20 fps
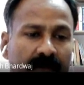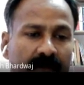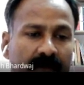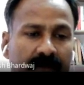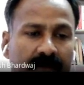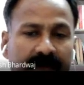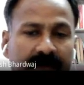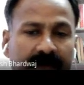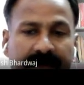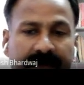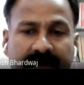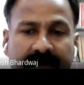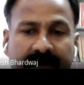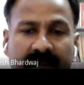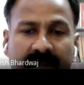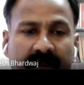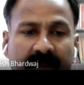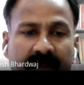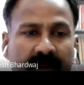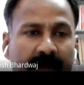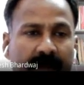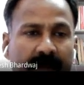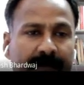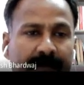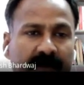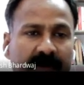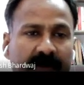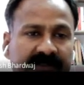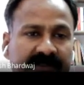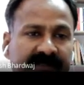The Ray
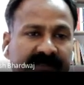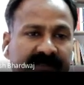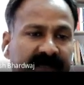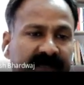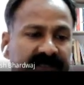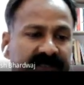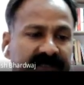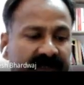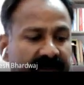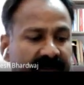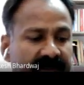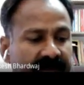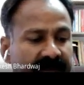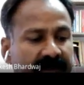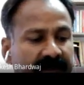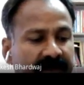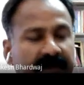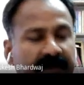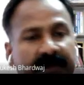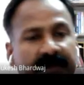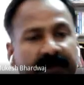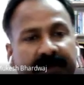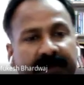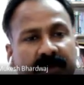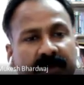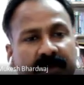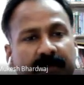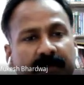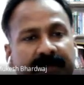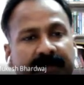approximation in ray
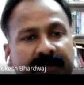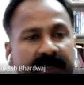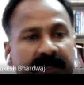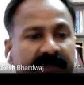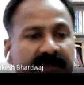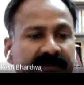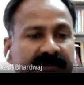optics